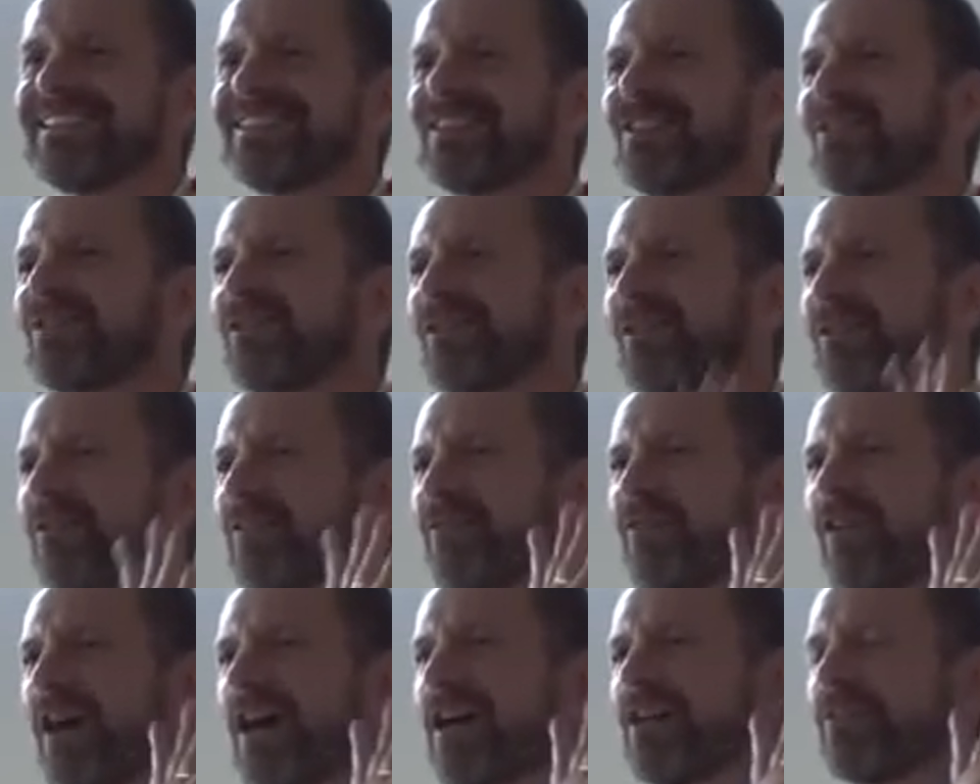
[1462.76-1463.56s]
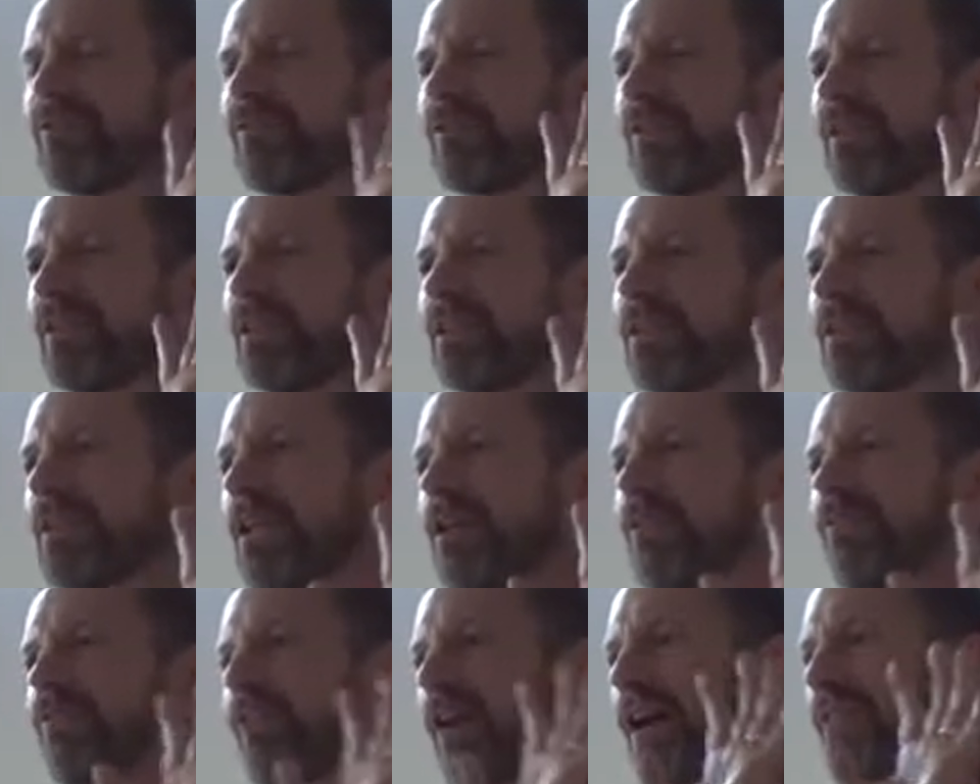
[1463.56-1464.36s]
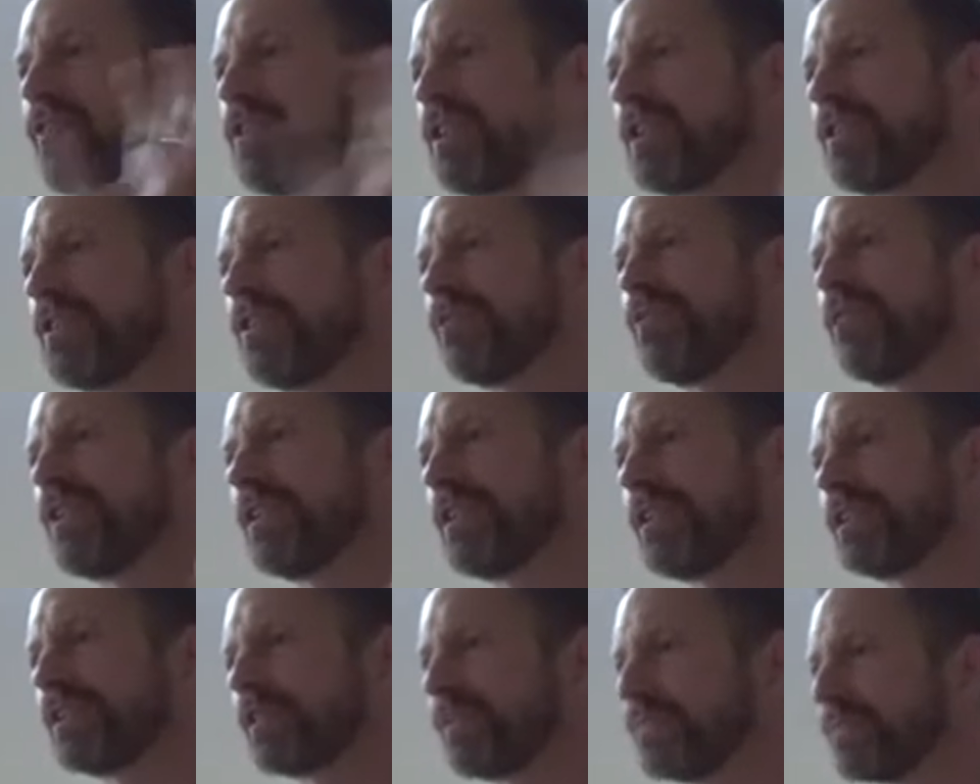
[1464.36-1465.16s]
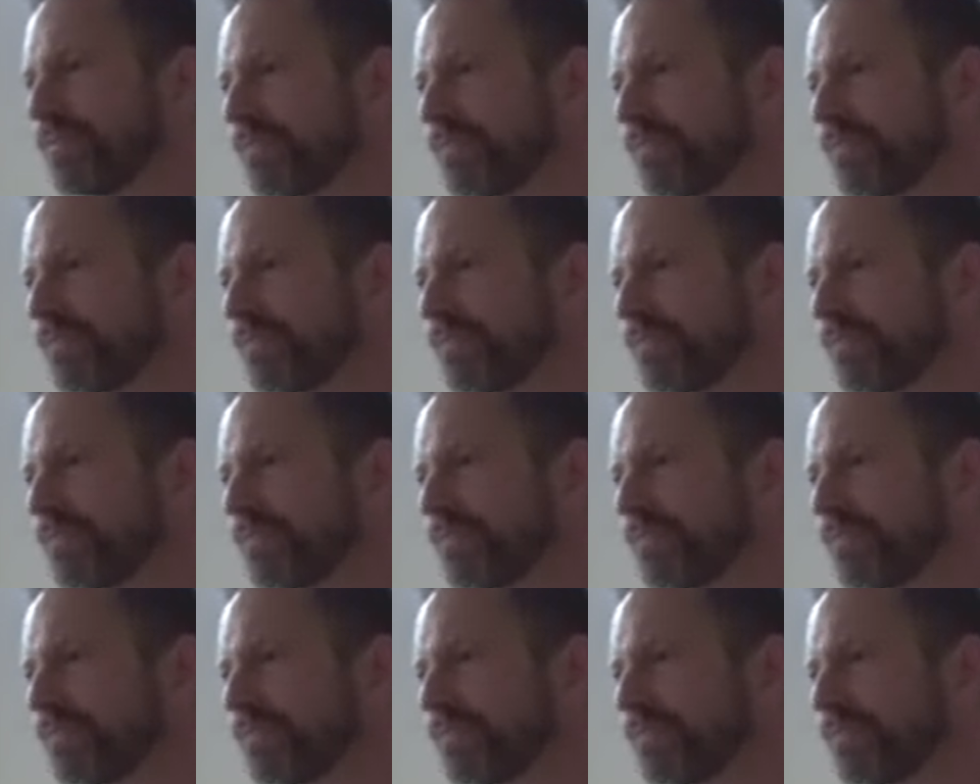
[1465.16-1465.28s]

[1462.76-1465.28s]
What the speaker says: So there are five chitta vrittis.